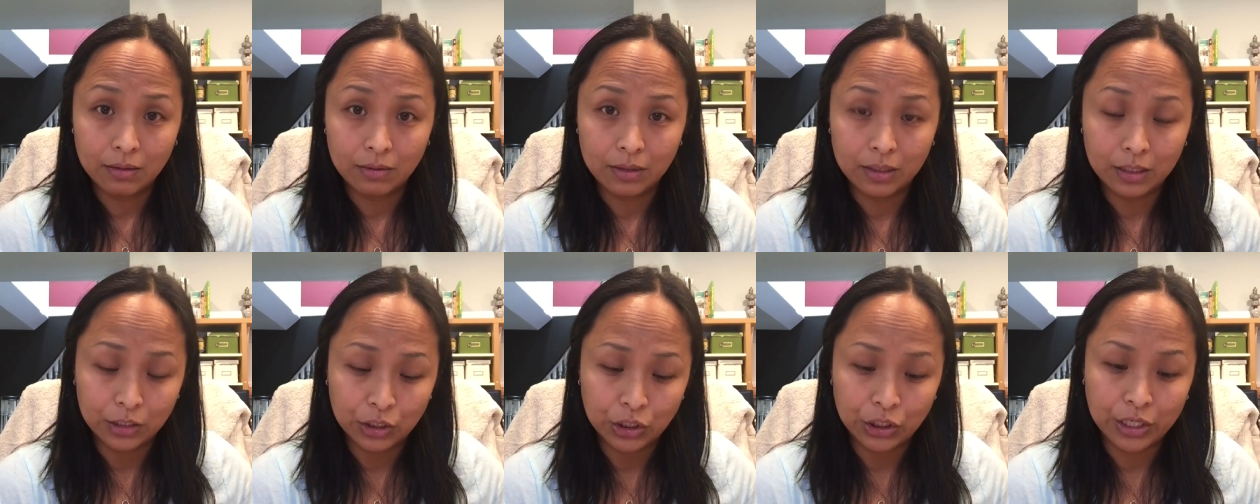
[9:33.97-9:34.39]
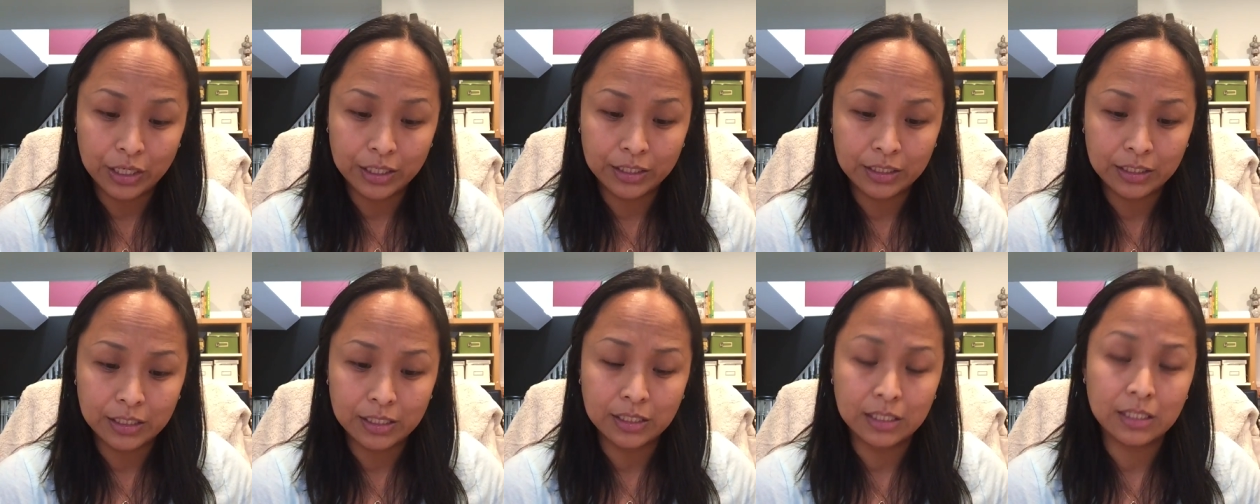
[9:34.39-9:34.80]
the
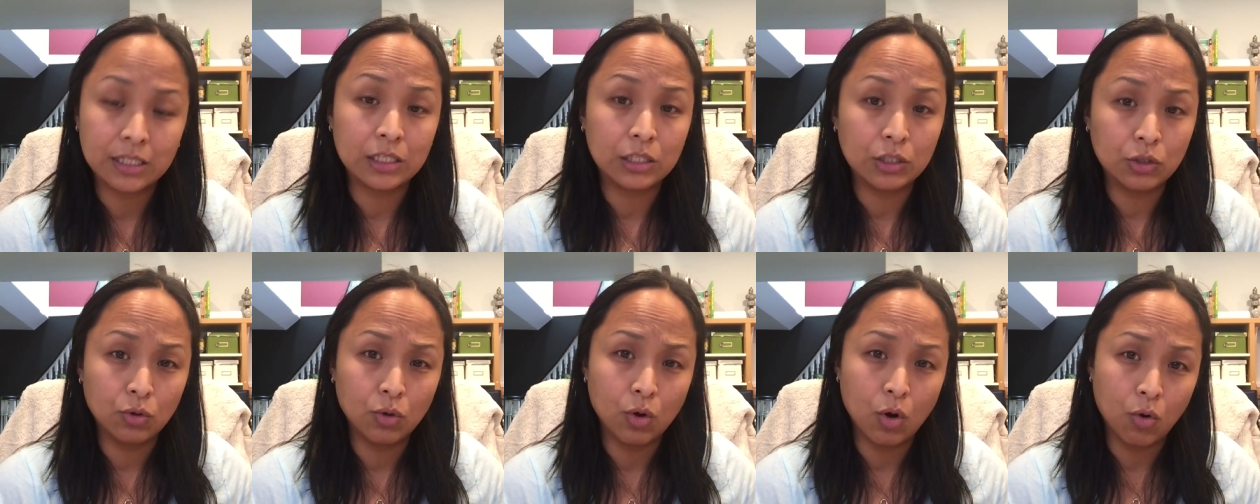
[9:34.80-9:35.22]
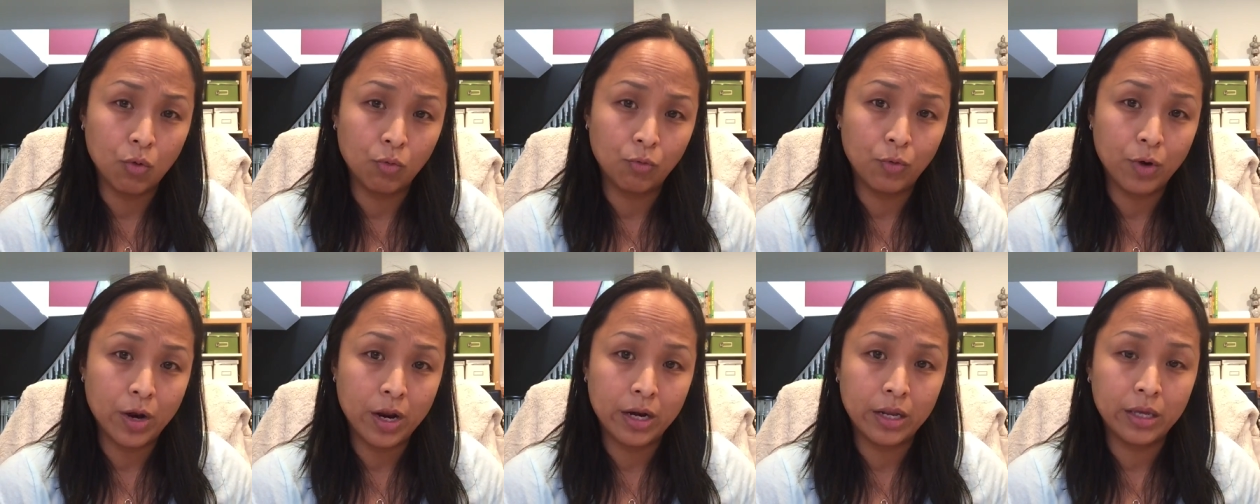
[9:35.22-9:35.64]
chances you
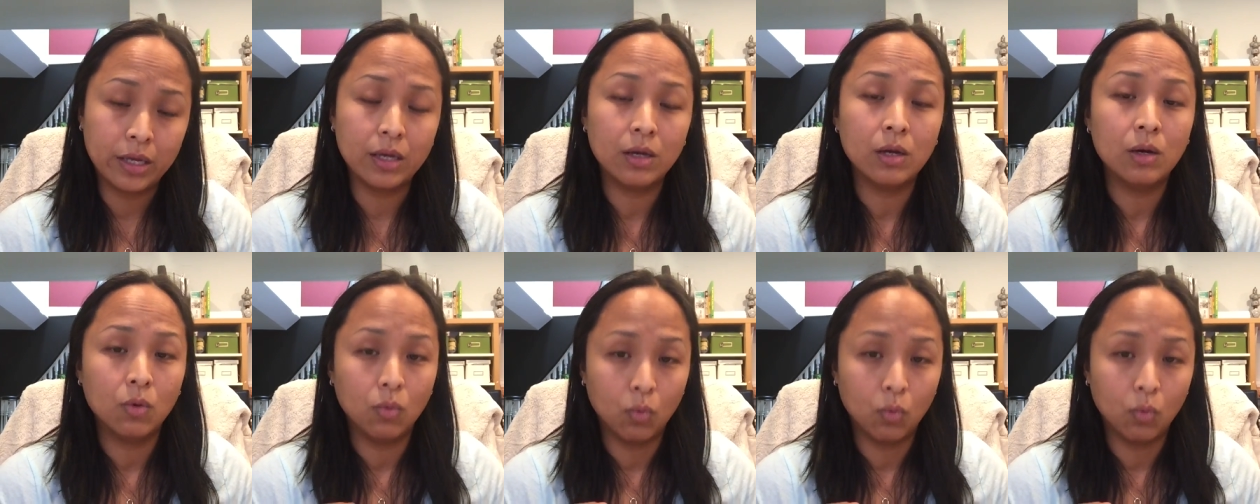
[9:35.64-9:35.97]
already